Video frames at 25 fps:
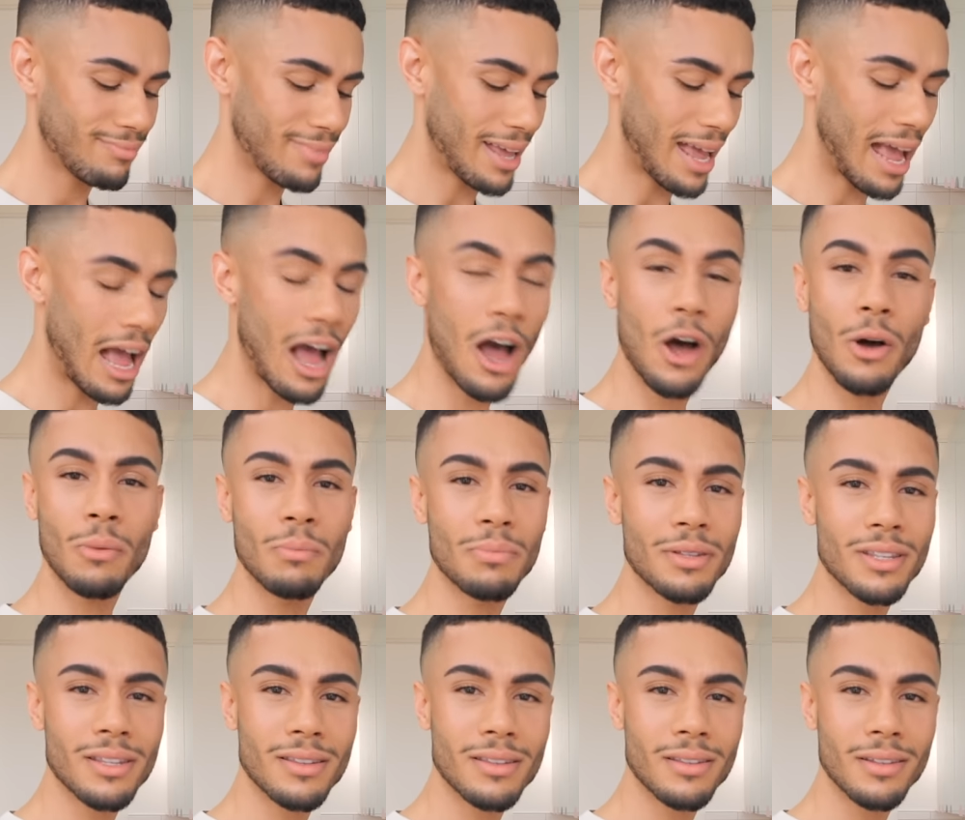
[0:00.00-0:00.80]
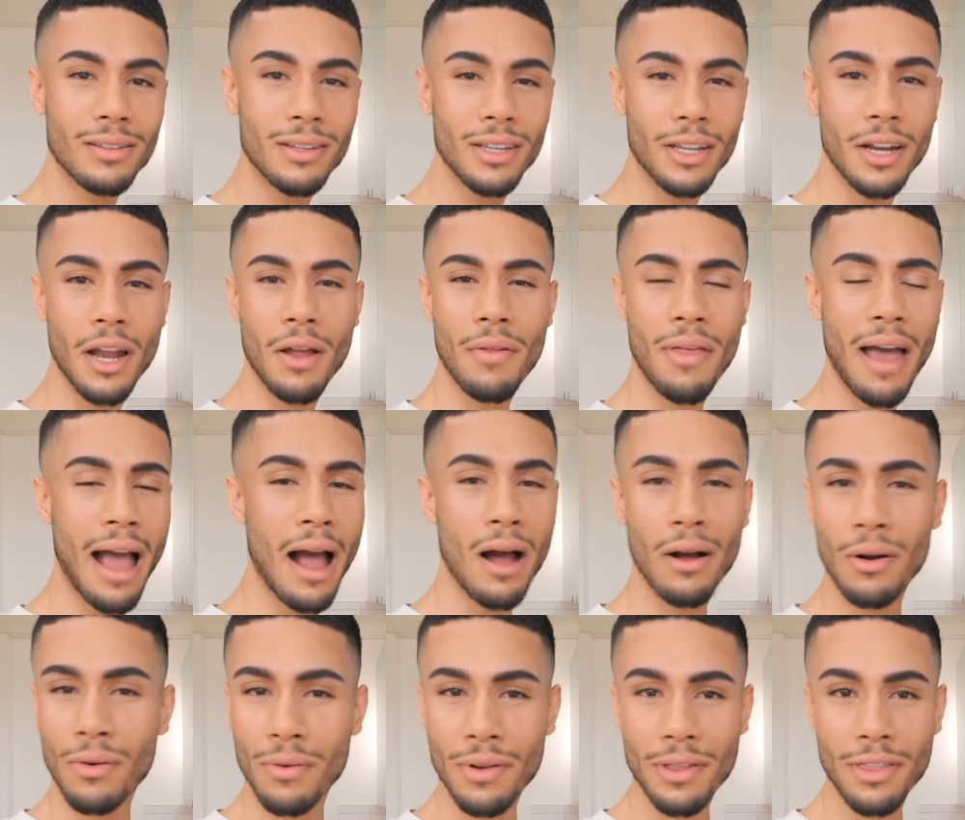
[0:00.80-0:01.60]
it helps, you know, the
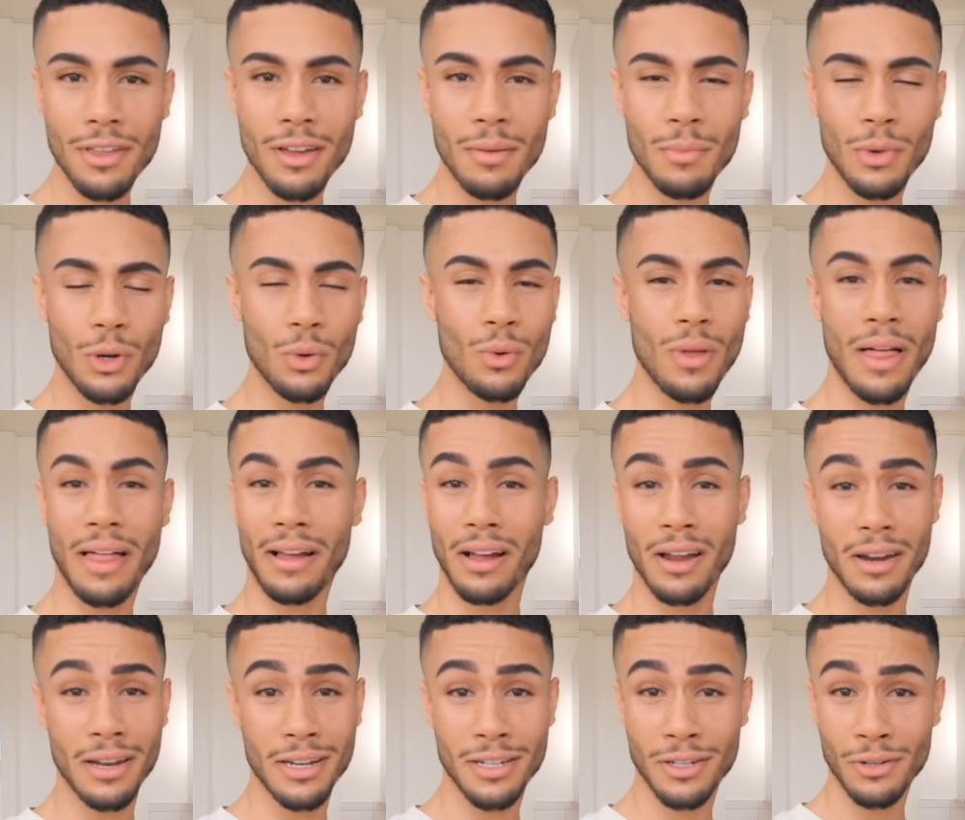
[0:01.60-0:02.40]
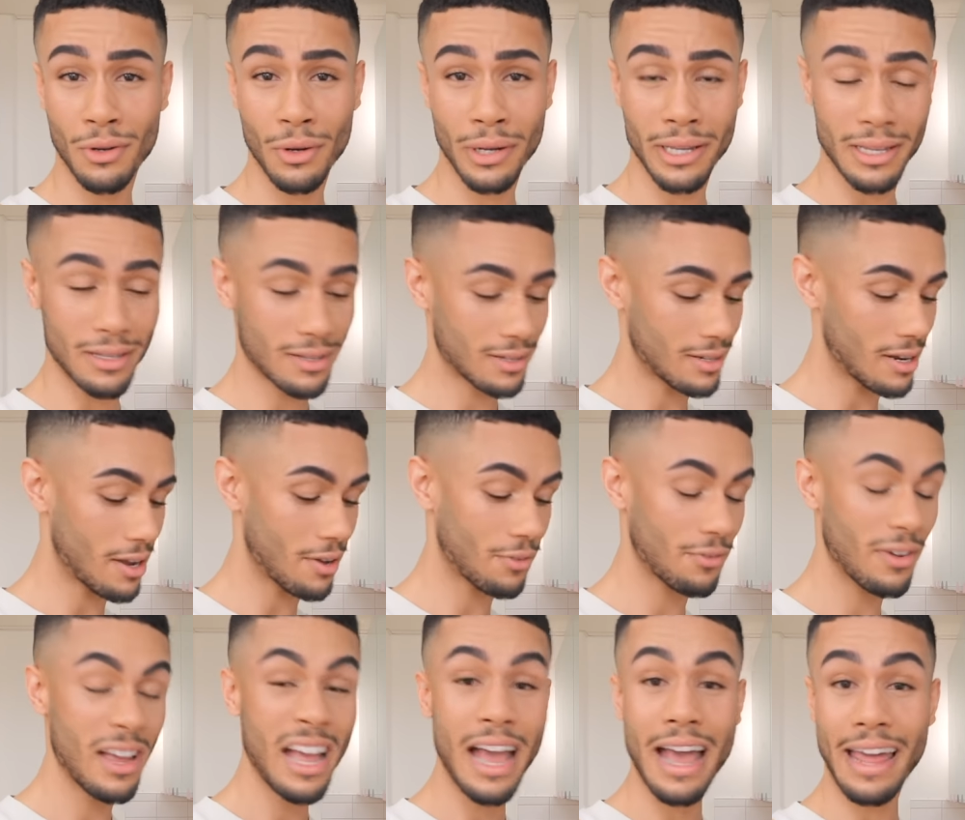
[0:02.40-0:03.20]
algorithm and all that kind of dorky
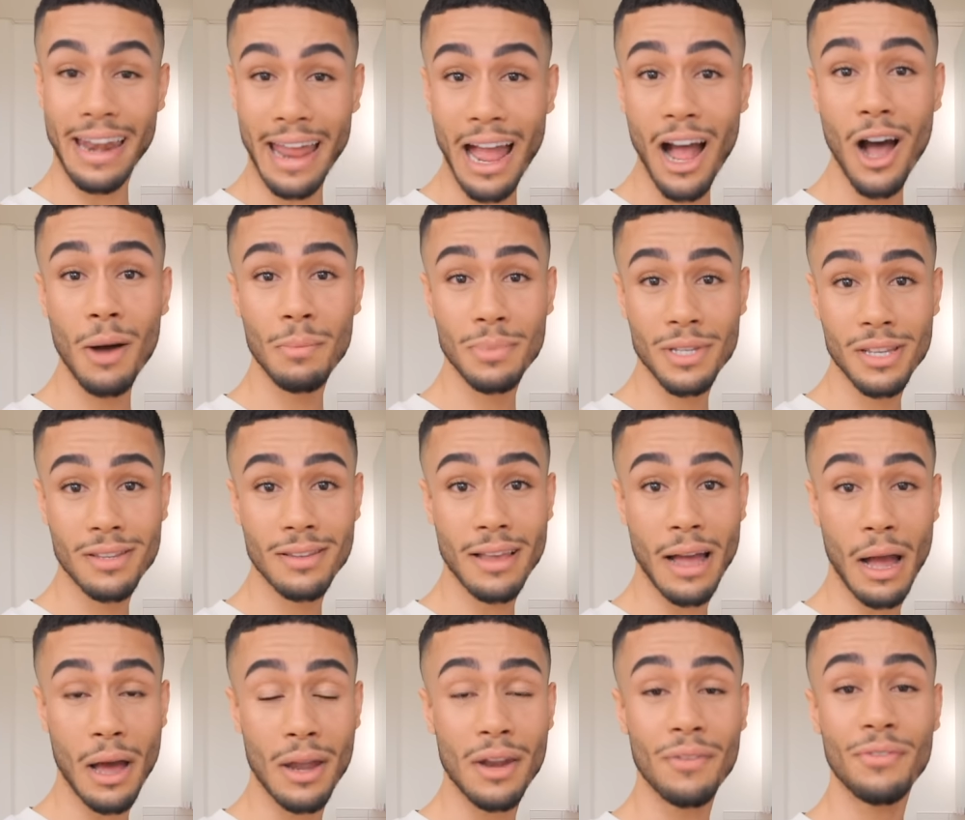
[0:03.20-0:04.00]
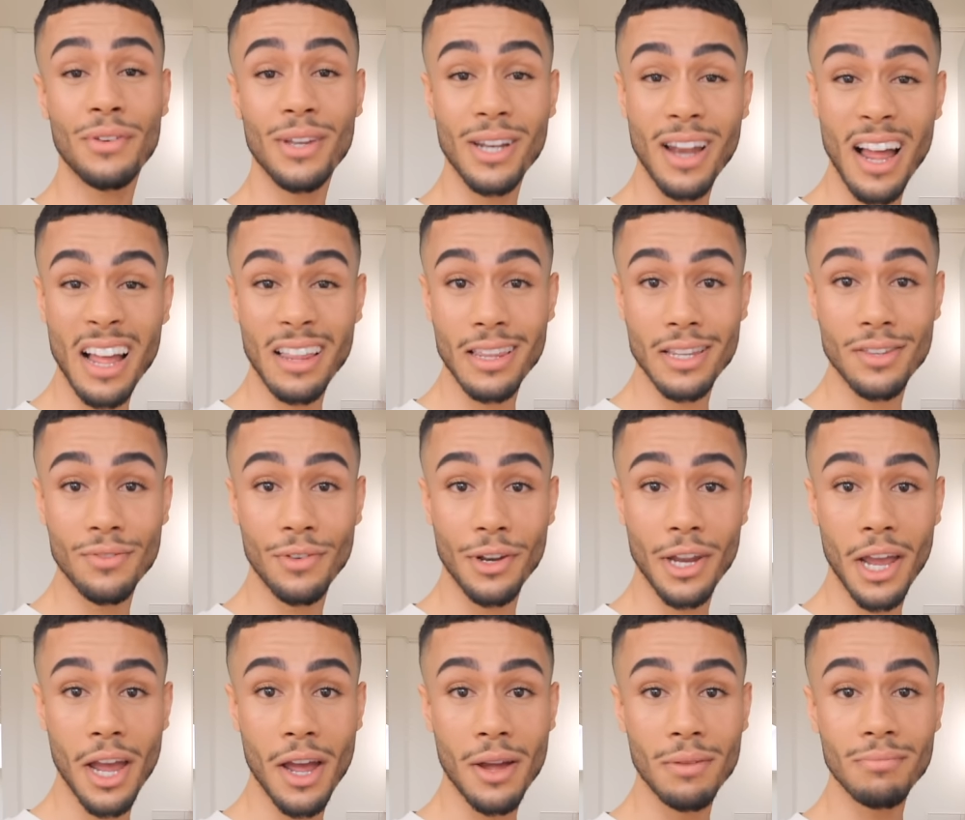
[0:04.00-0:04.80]
stuff, and it helps us out. And if you like this
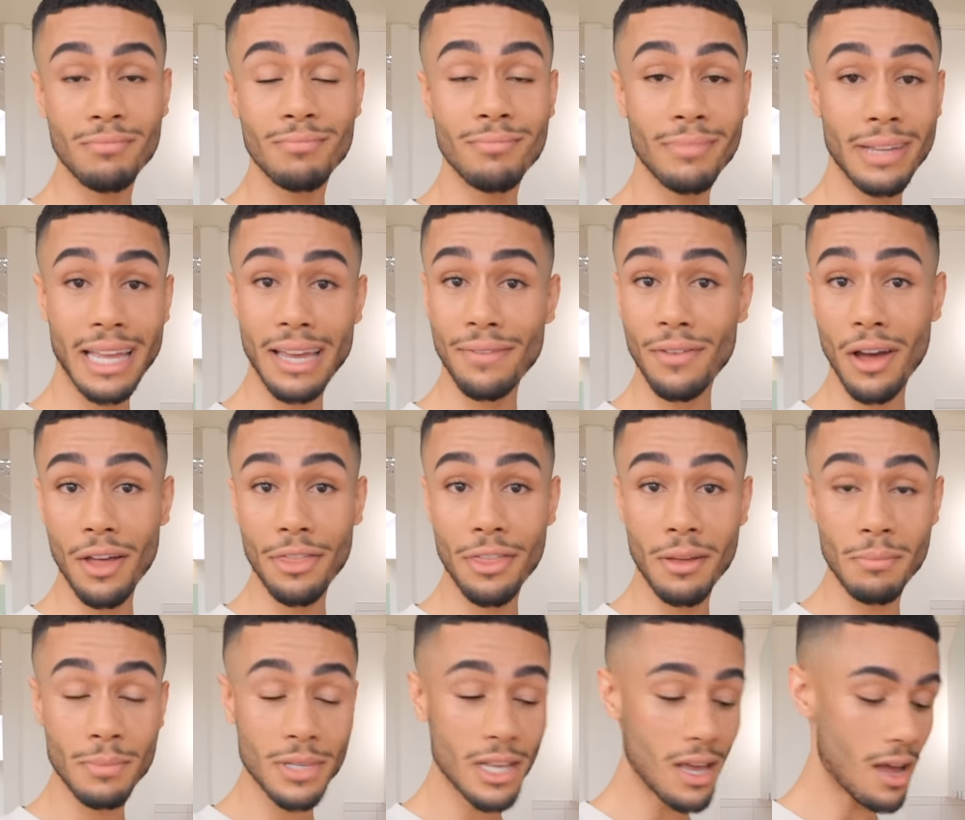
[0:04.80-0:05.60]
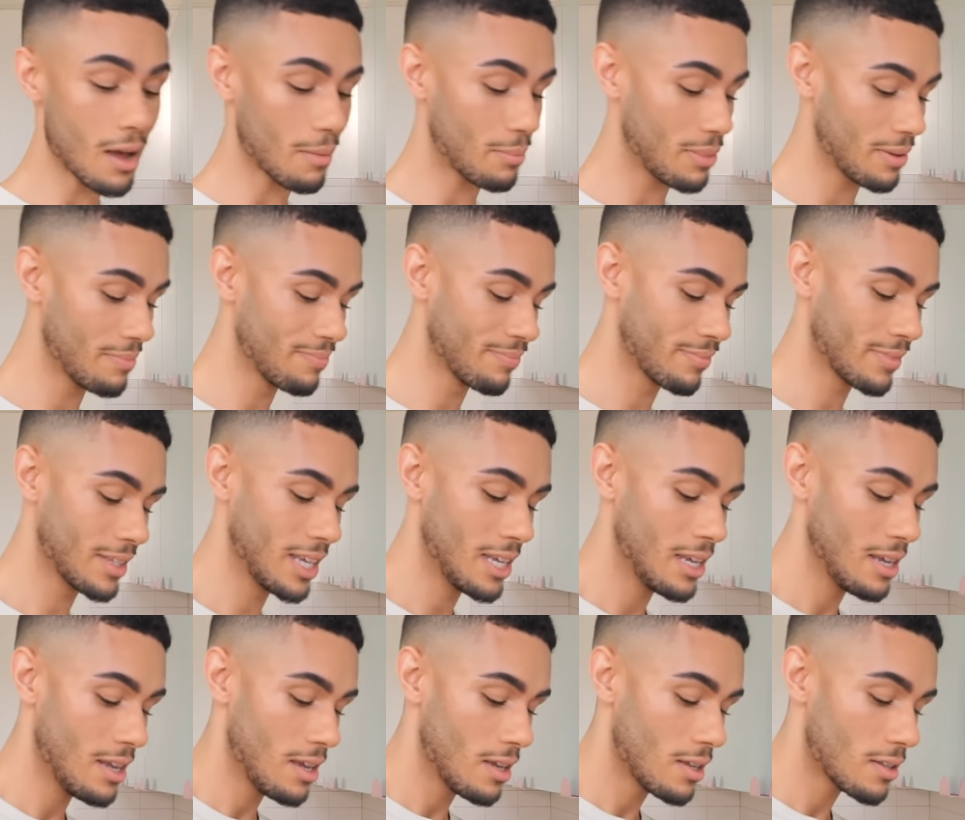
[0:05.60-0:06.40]
video, give it a thumbs up.
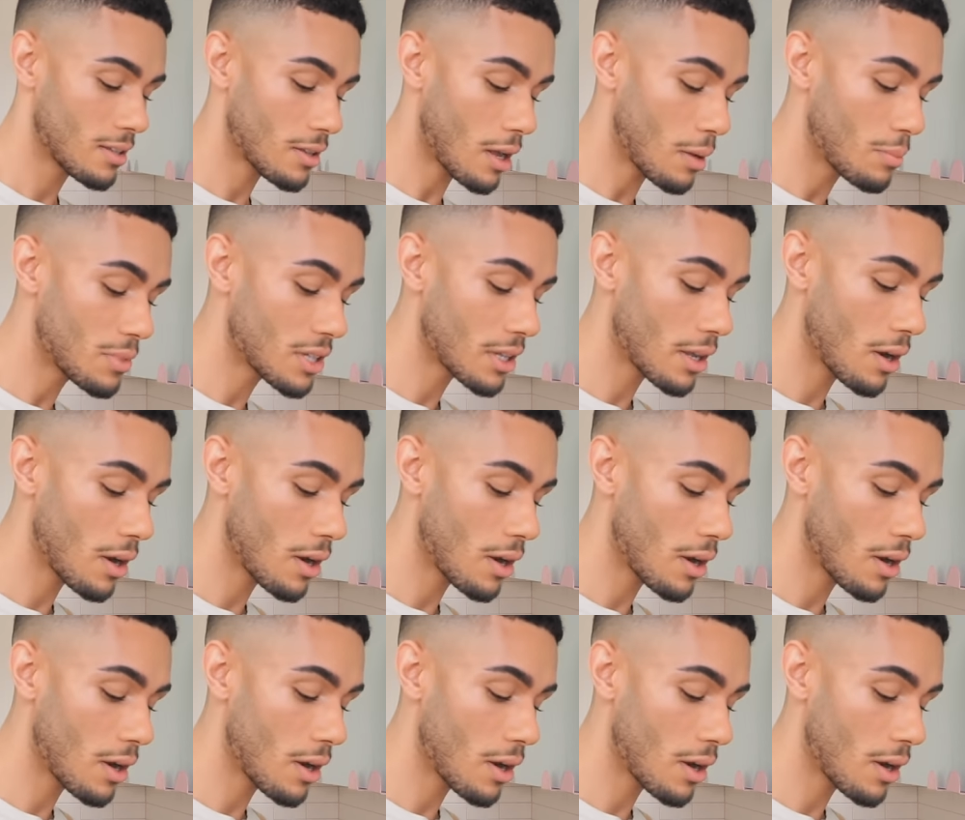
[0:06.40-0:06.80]
So I'm just